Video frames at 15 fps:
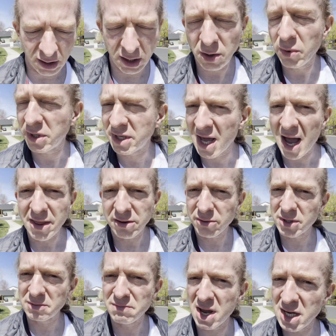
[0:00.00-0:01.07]
he would gather
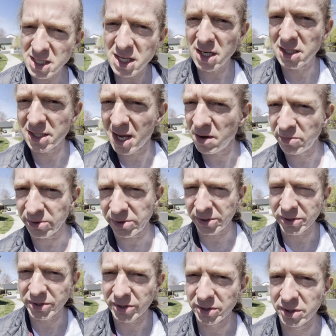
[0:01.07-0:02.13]
as many
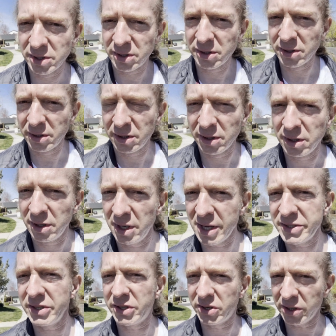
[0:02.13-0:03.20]
examples
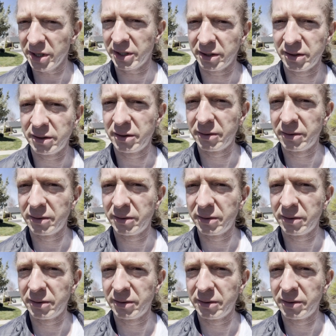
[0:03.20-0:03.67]
as he could.